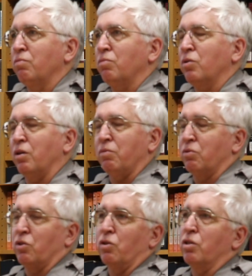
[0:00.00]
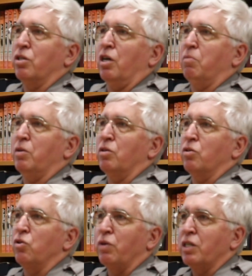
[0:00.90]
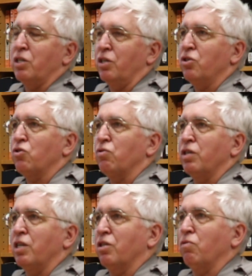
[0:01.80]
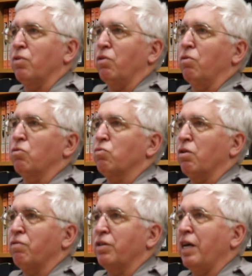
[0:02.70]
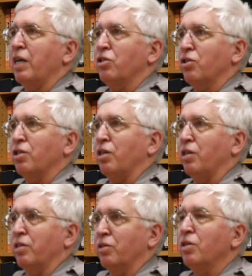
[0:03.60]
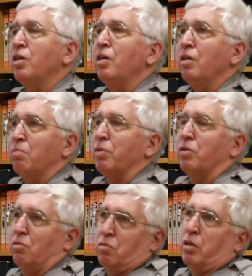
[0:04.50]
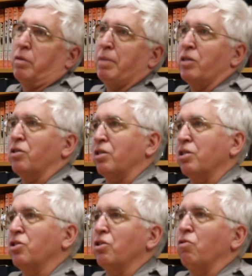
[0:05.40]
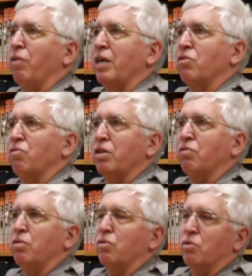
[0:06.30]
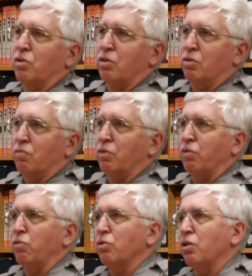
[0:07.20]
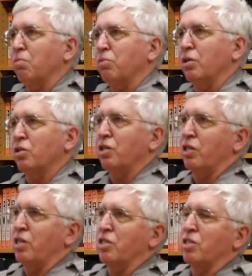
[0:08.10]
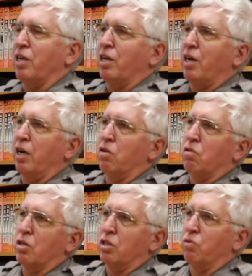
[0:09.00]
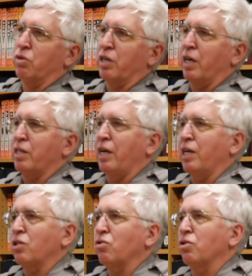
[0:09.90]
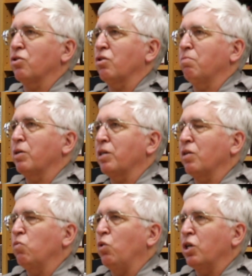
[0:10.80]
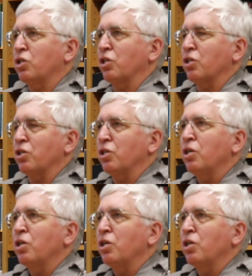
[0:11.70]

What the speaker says: You know, it was the only time in U.S. history that the railroads were ever nationalized, but they basically still ran the railroads. The railroad companies did. They just had a hierarchy where they had to answer to somebody in Washington.